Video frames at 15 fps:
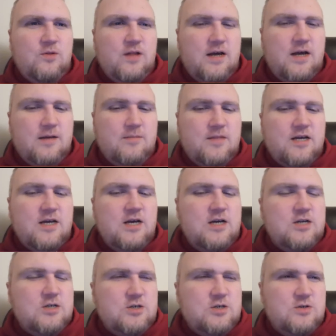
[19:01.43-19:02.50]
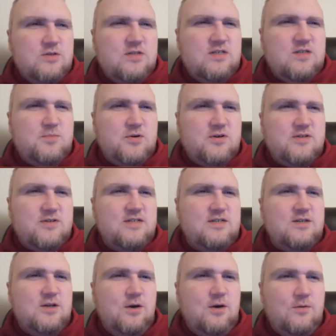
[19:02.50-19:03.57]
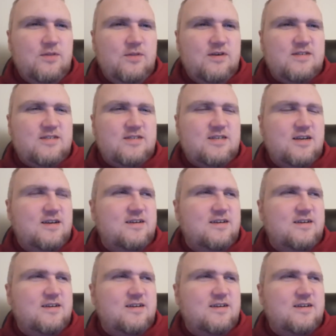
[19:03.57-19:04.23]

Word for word: like? I'm like, shouldn't this person know this?